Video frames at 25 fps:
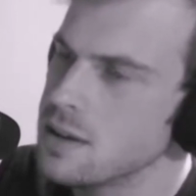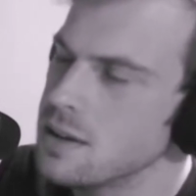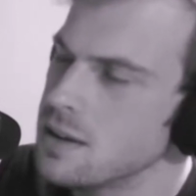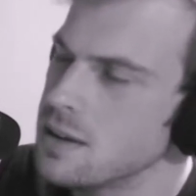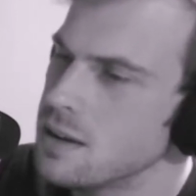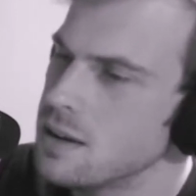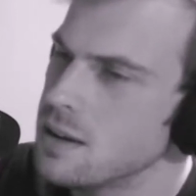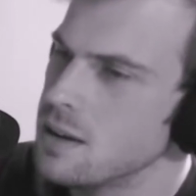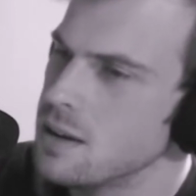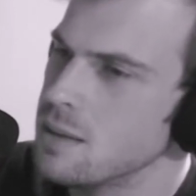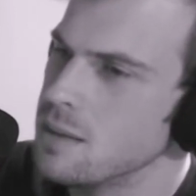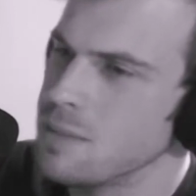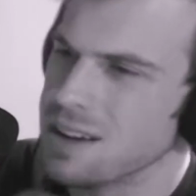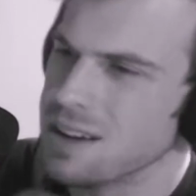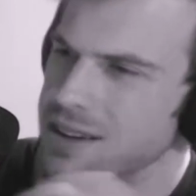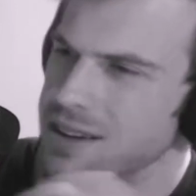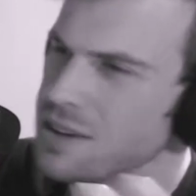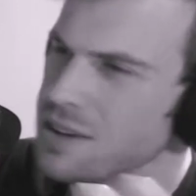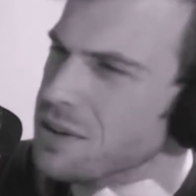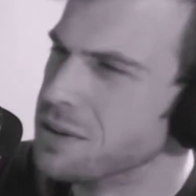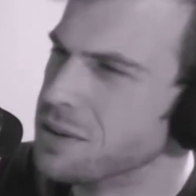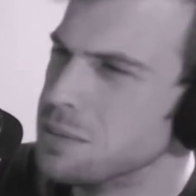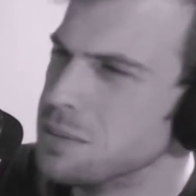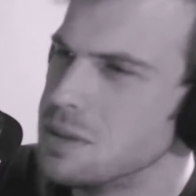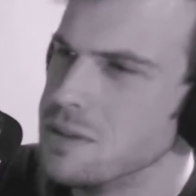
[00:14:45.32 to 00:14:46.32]
I'm not going
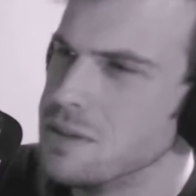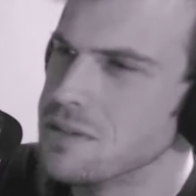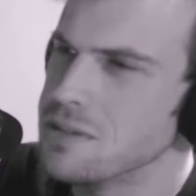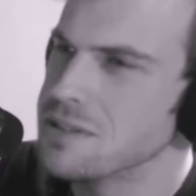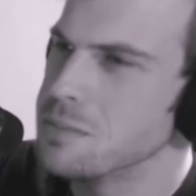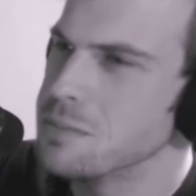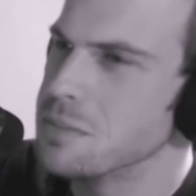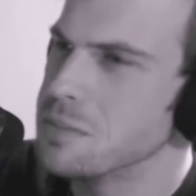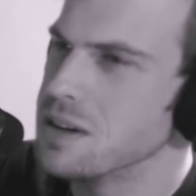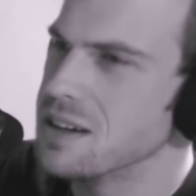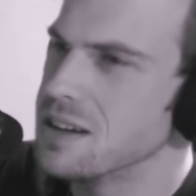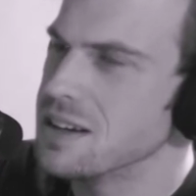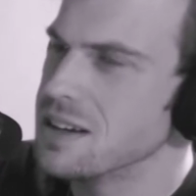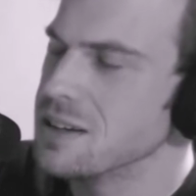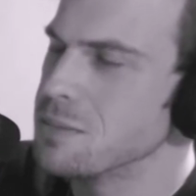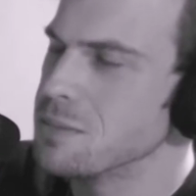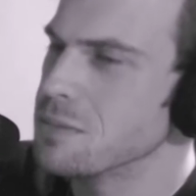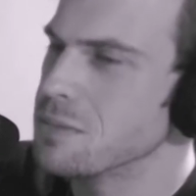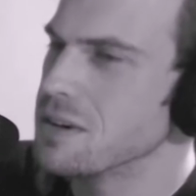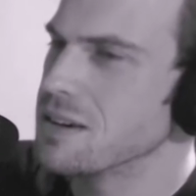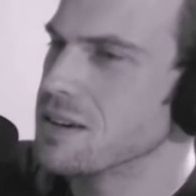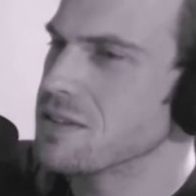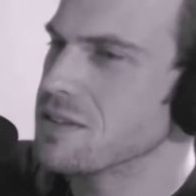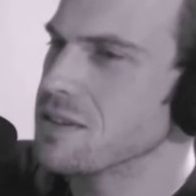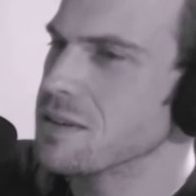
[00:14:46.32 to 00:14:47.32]
to do a Beavis and Butthead
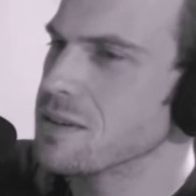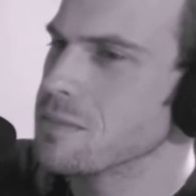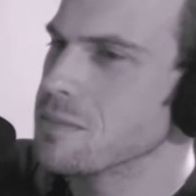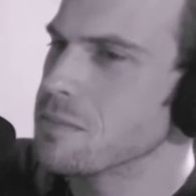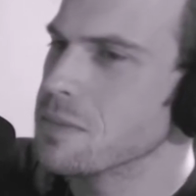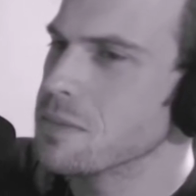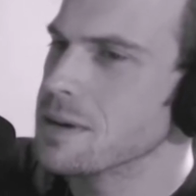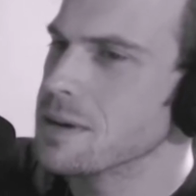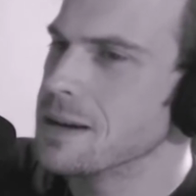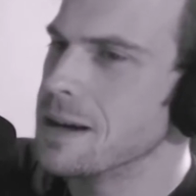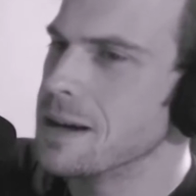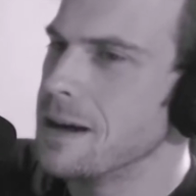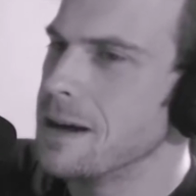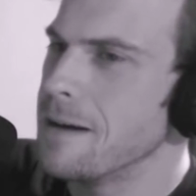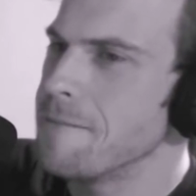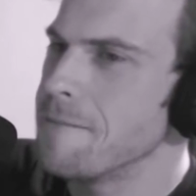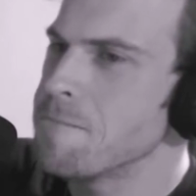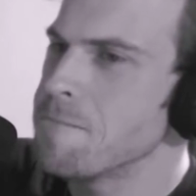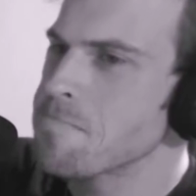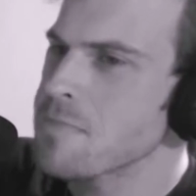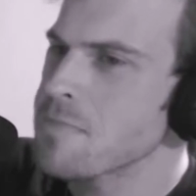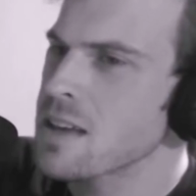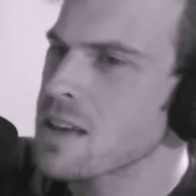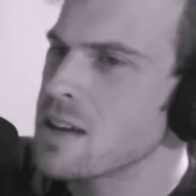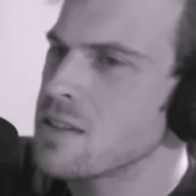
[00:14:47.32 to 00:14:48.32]
impression, but
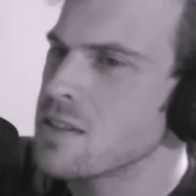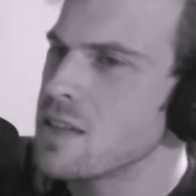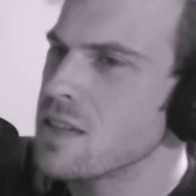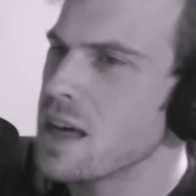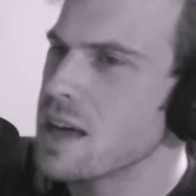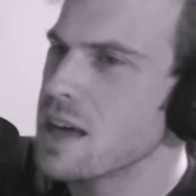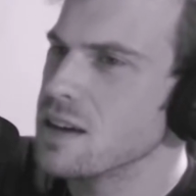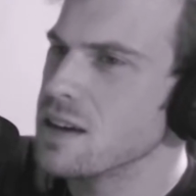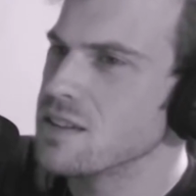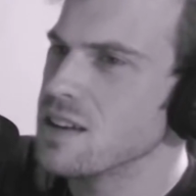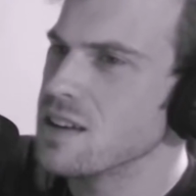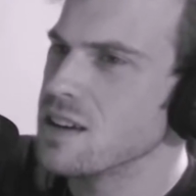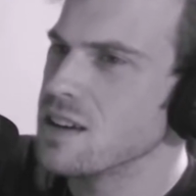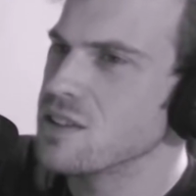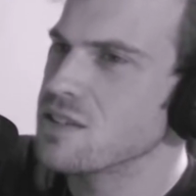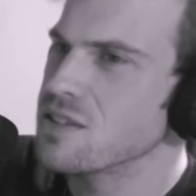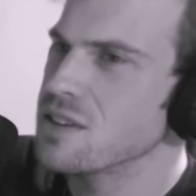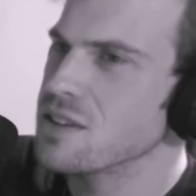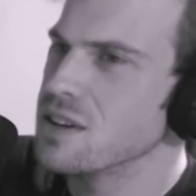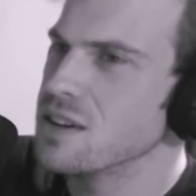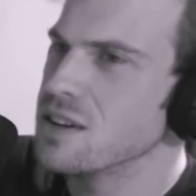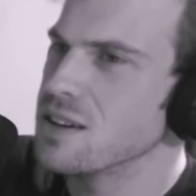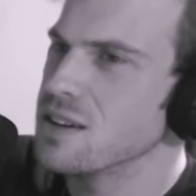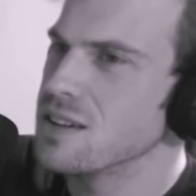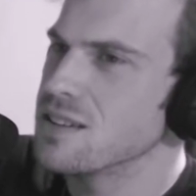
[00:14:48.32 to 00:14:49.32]
they had a
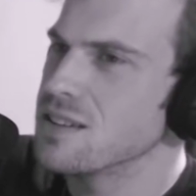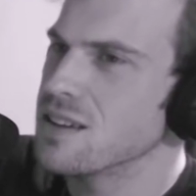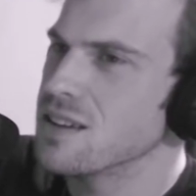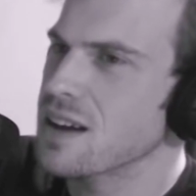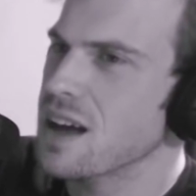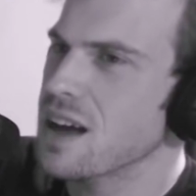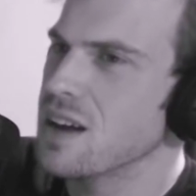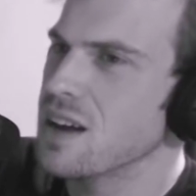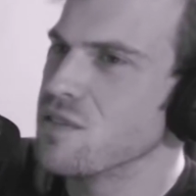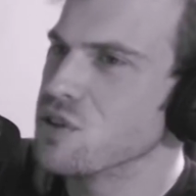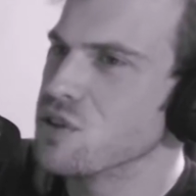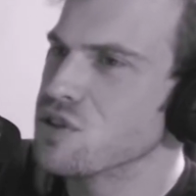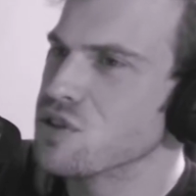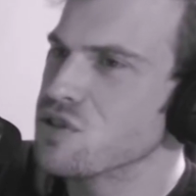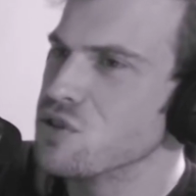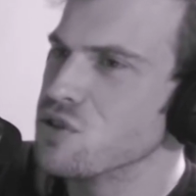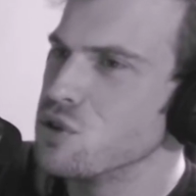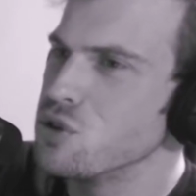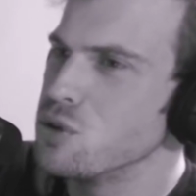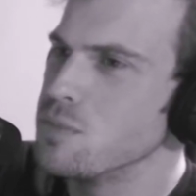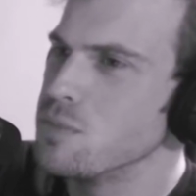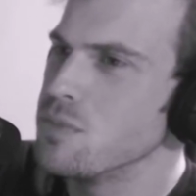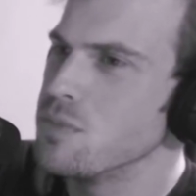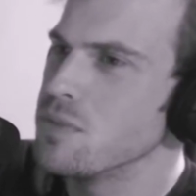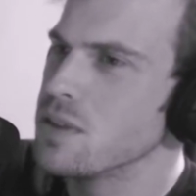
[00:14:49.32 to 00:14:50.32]
tendency to kind of
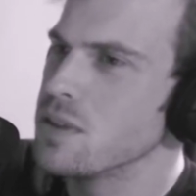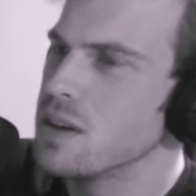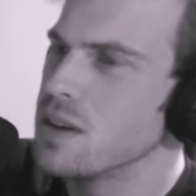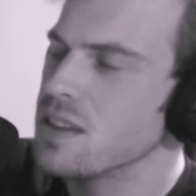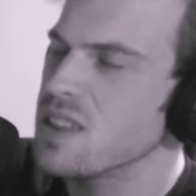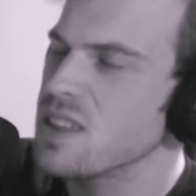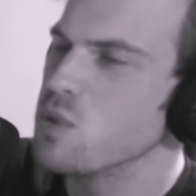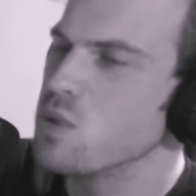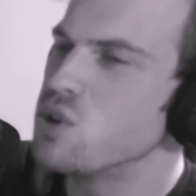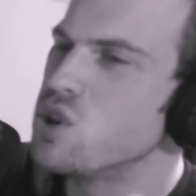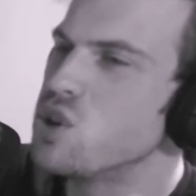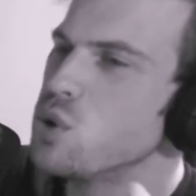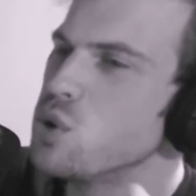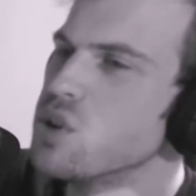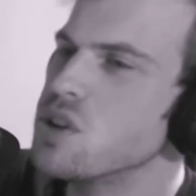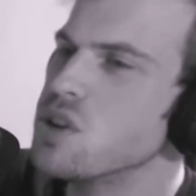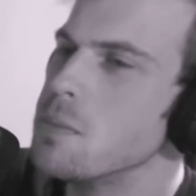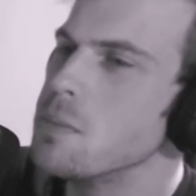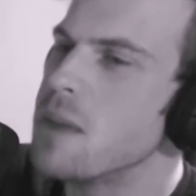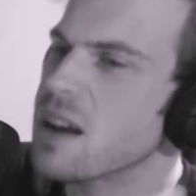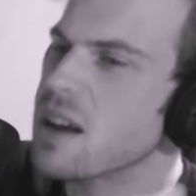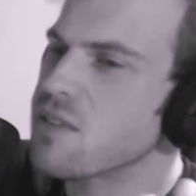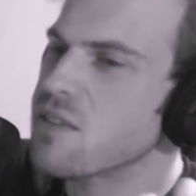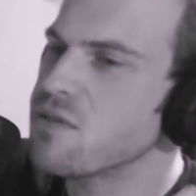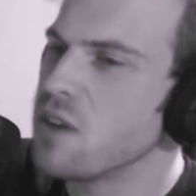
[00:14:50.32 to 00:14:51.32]
assume they would do it to
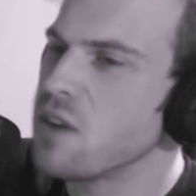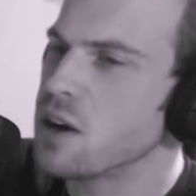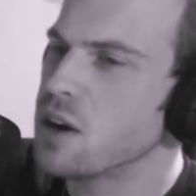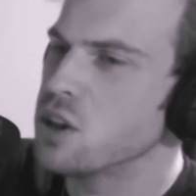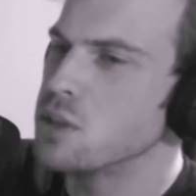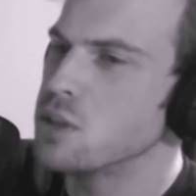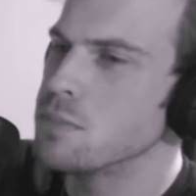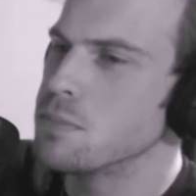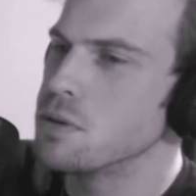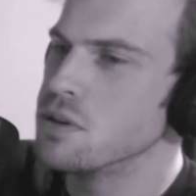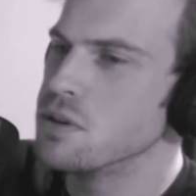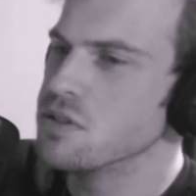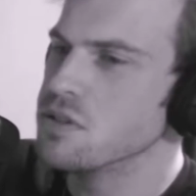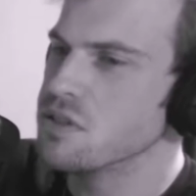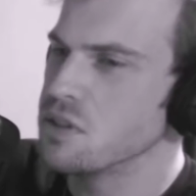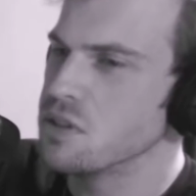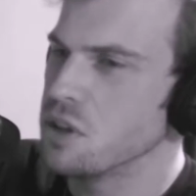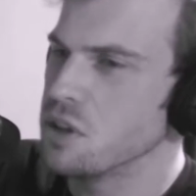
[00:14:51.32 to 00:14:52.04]
make fun of the person.